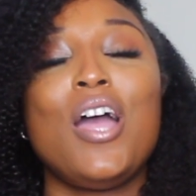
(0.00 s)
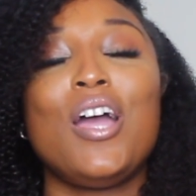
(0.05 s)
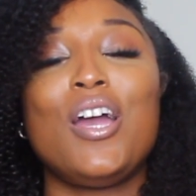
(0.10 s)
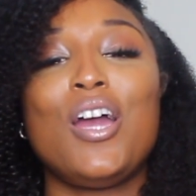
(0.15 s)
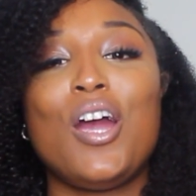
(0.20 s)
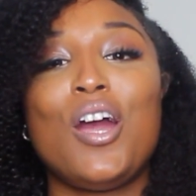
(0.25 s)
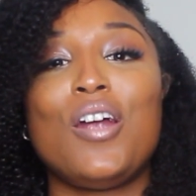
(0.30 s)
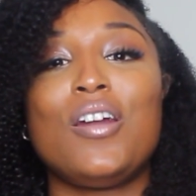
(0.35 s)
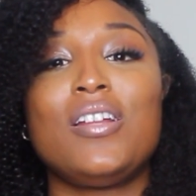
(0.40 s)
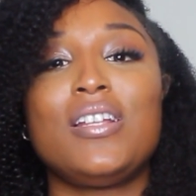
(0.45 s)

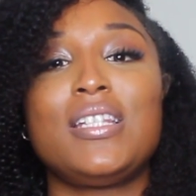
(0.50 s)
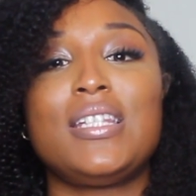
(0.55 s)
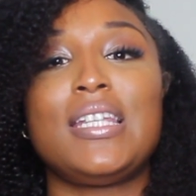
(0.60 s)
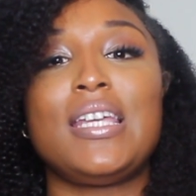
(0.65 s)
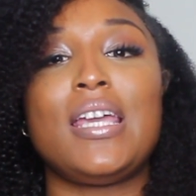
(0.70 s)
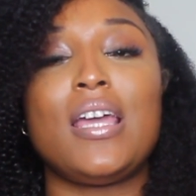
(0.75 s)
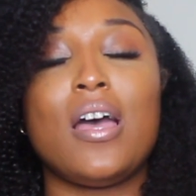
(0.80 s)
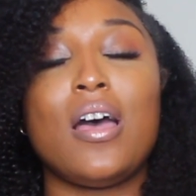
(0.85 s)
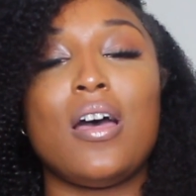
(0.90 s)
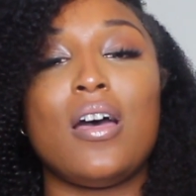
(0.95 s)

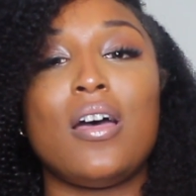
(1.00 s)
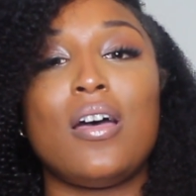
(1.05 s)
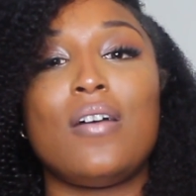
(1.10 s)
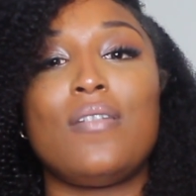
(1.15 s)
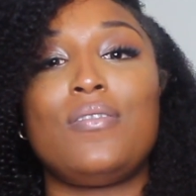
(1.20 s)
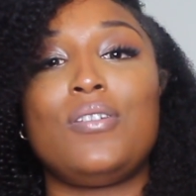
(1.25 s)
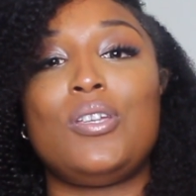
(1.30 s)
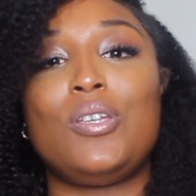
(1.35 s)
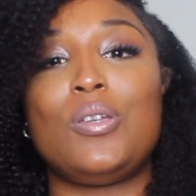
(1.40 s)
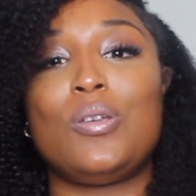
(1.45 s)
courtesy
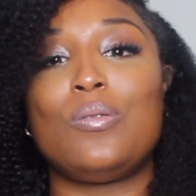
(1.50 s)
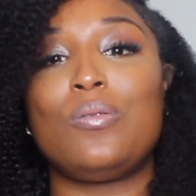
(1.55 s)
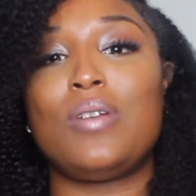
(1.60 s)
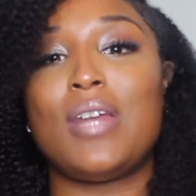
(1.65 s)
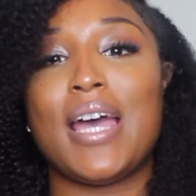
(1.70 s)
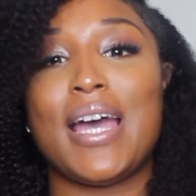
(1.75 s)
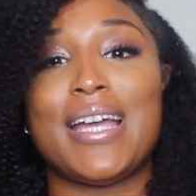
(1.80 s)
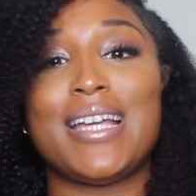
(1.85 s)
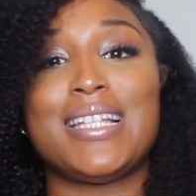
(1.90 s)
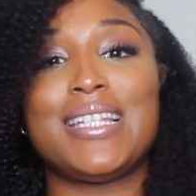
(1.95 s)
of
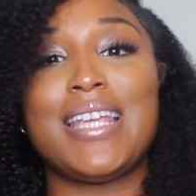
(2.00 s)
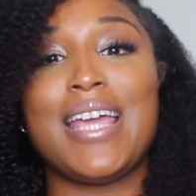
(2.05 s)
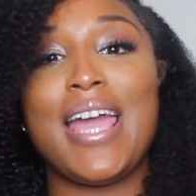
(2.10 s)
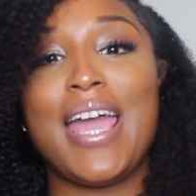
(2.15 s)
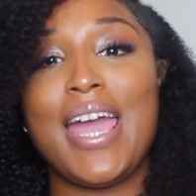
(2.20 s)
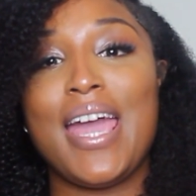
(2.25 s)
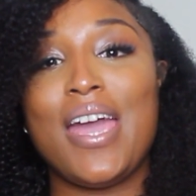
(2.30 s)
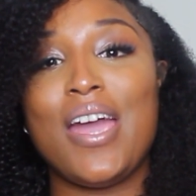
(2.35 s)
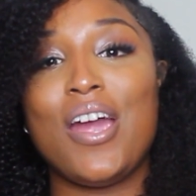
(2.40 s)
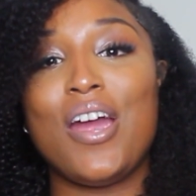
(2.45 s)
Unice
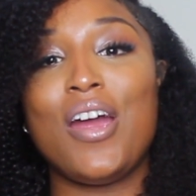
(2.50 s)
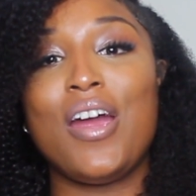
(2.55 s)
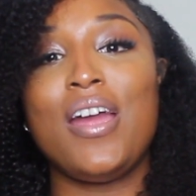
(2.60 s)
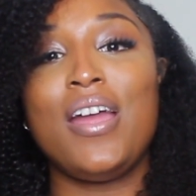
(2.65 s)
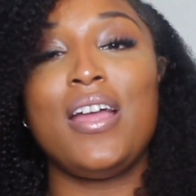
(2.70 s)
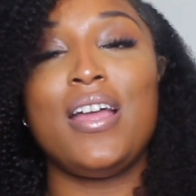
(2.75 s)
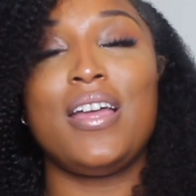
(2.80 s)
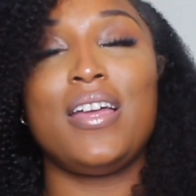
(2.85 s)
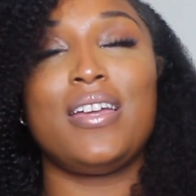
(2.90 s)
hair.